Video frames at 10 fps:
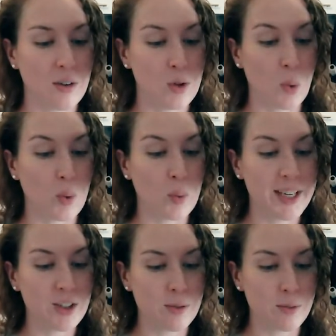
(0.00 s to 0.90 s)

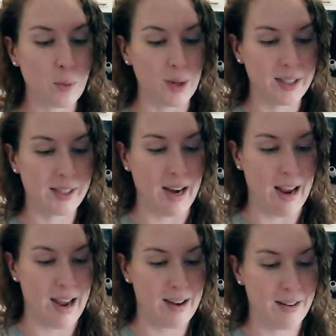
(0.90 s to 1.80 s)
Norwegian Forest
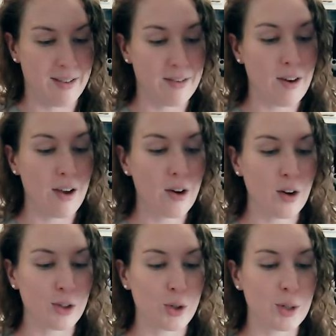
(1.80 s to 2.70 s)
Cat, not at
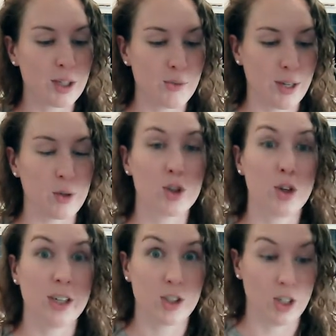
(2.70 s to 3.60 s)
all Turkish Van or
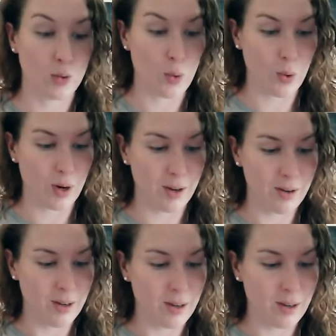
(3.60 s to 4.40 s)
Turkish Angora.